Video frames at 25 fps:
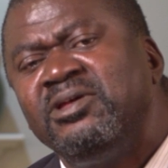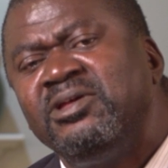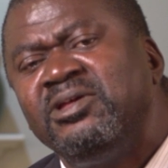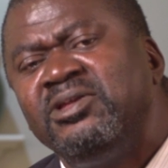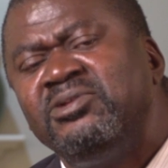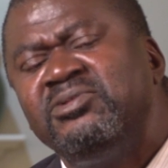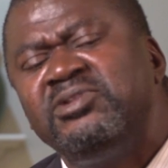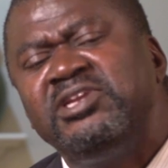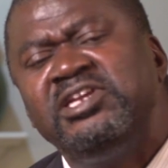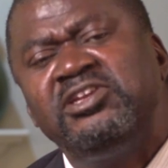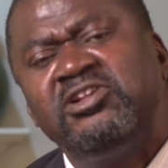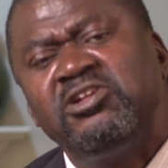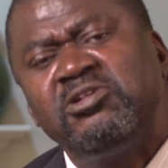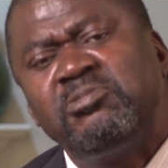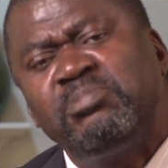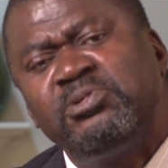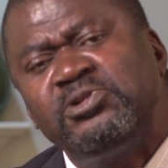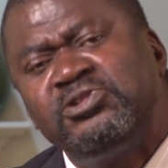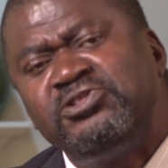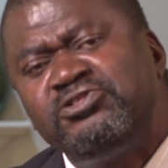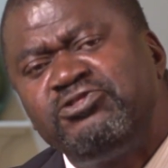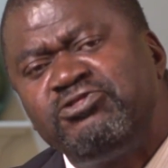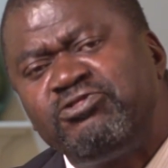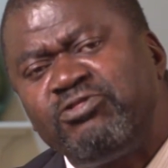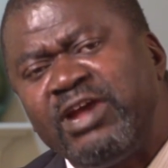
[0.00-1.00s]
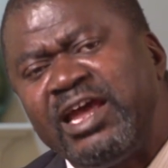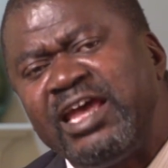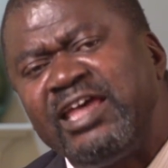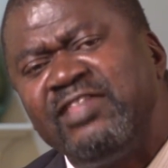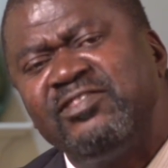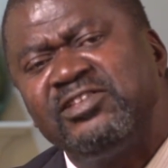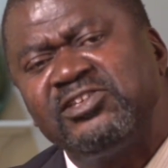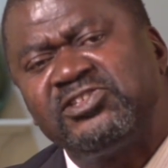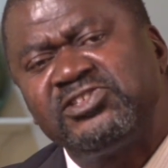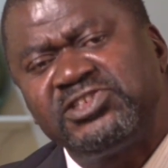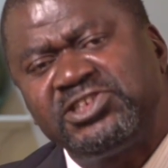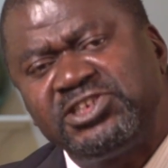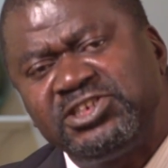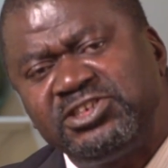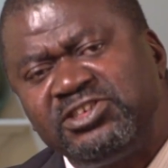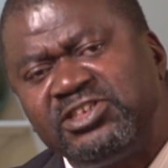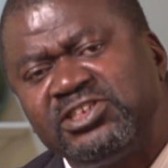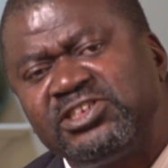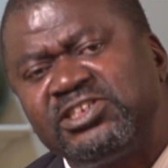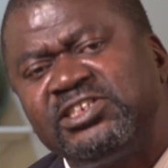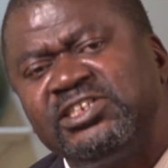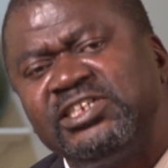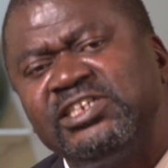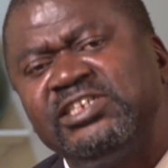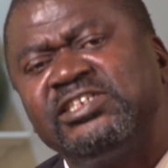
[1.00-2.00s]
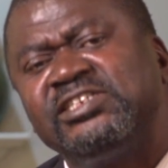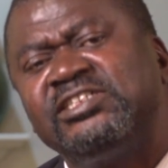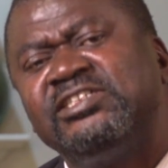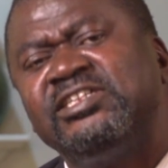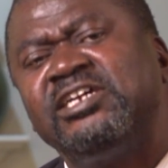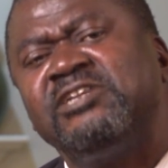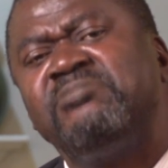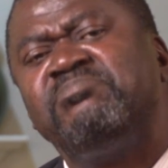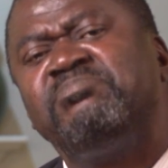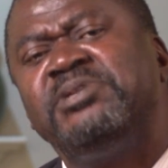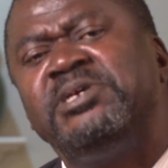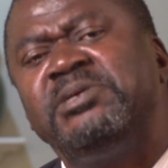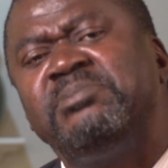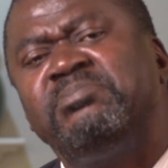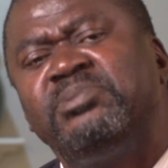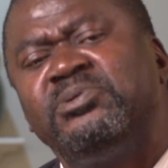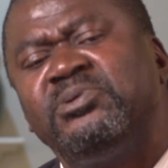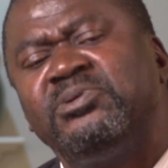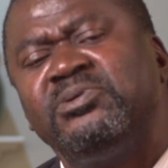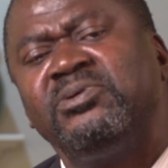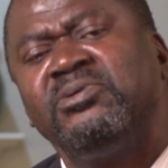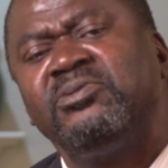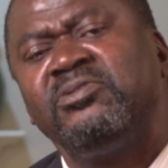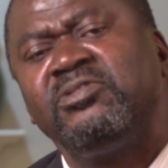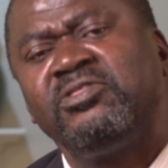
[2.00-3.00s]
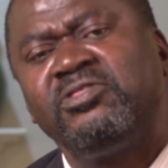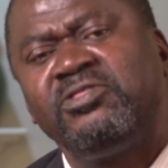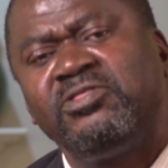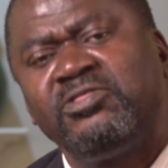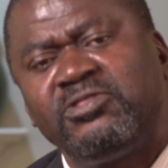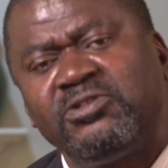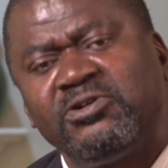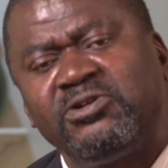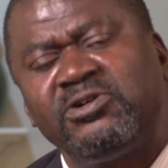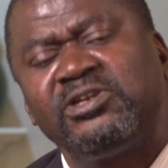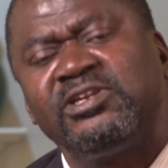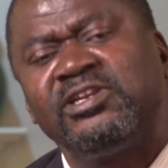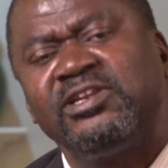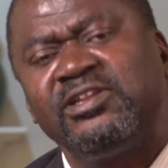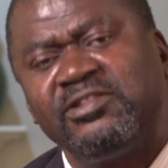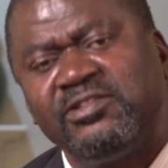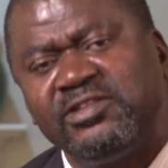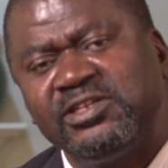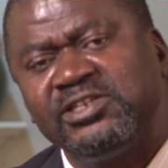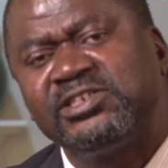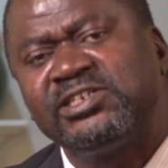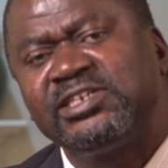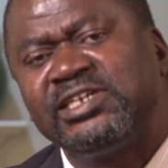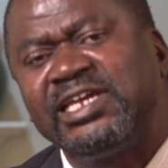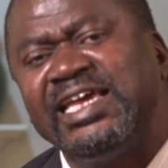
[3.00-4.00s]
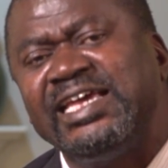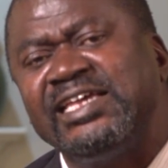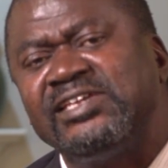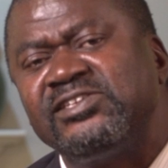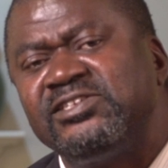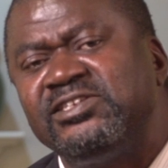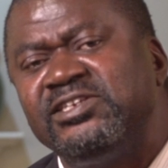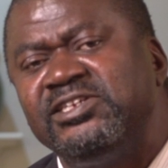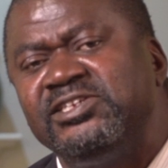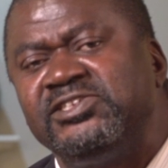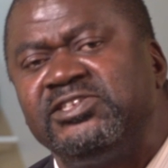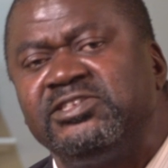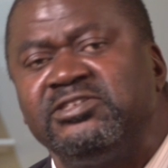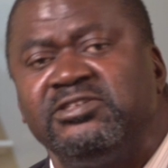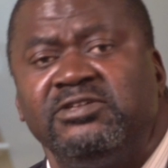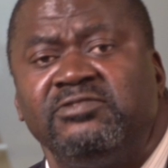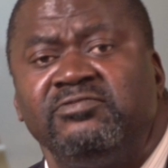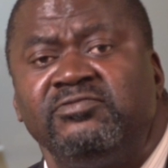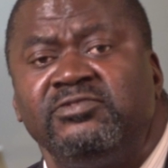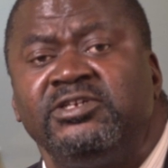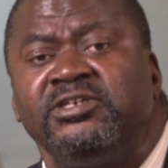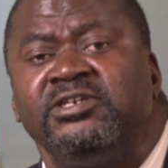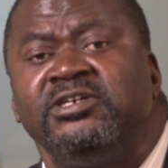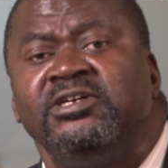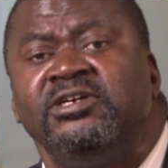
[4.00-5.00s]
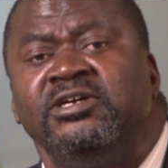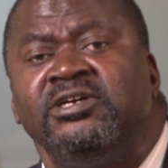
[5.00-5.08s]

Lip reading: You did not portray the seriousness that people thought this case deserved.